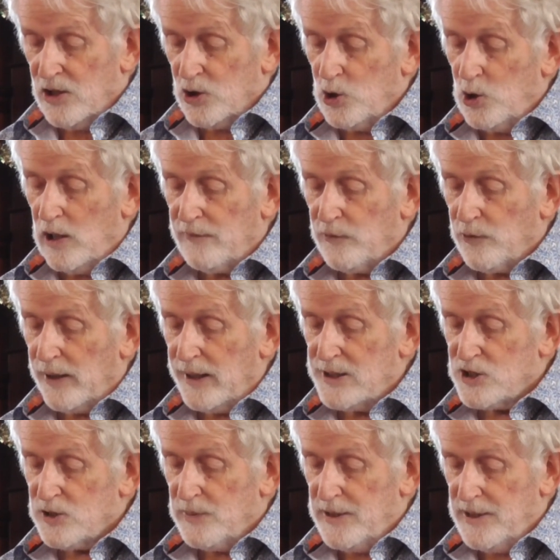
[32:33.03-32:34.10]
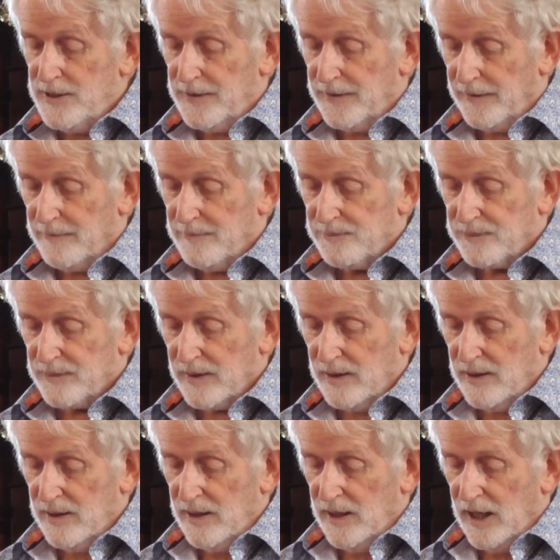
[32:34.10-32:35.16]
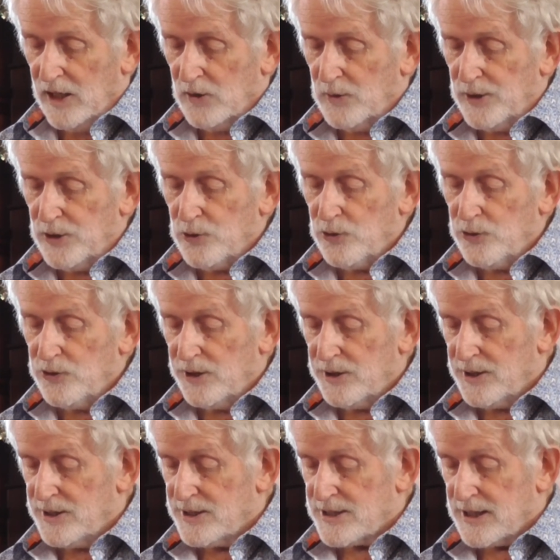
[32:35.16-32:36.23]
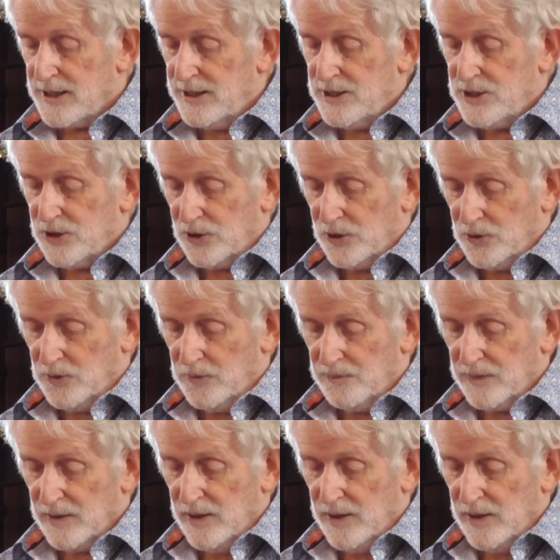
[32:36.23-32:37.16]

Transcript: You have a right to be here, and whether or not it is clear to you,